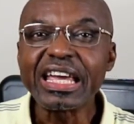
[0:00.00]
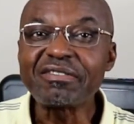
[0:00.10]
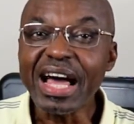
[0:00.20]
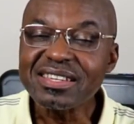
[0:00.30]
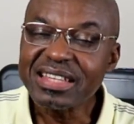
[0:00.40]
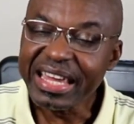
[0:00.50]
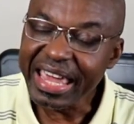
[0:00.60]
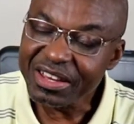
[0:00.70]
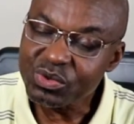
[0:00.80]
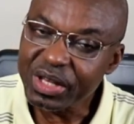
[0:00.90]
If that's the
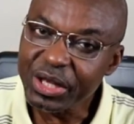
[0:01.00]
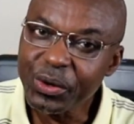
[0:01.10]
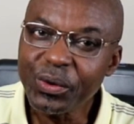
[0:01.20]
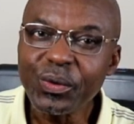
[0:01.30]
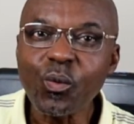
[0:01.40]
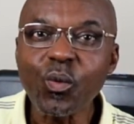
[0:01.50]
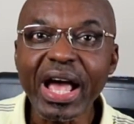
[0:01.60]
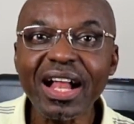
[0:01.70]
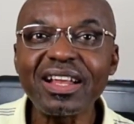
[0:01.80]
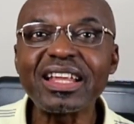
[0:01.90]
case with you,
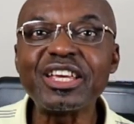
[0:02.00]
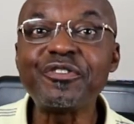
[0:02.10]
well,